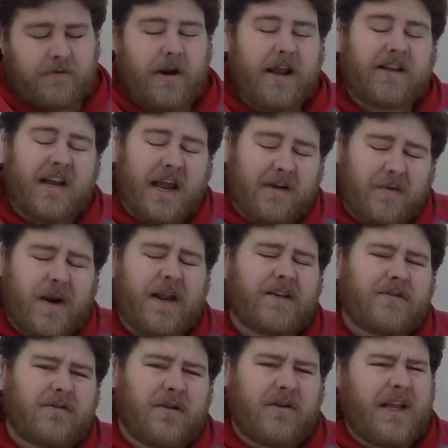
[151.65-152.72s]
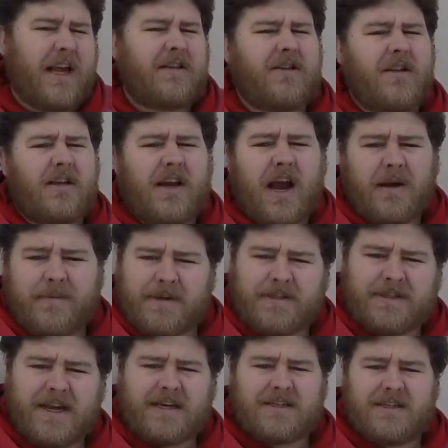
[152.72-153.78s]
when I scrolled down to the comment
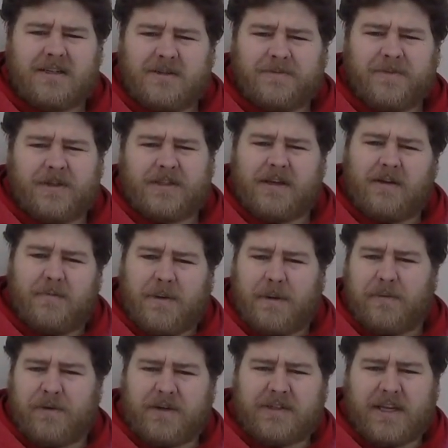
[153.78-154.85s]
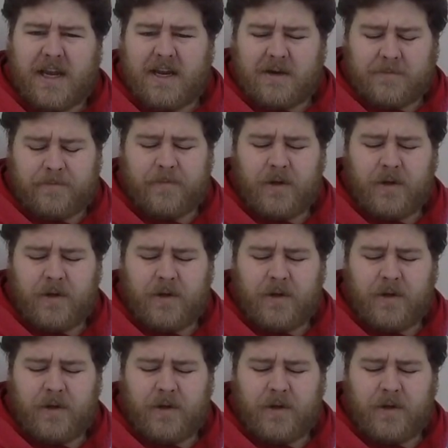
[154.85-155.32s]
section to see what people are saying,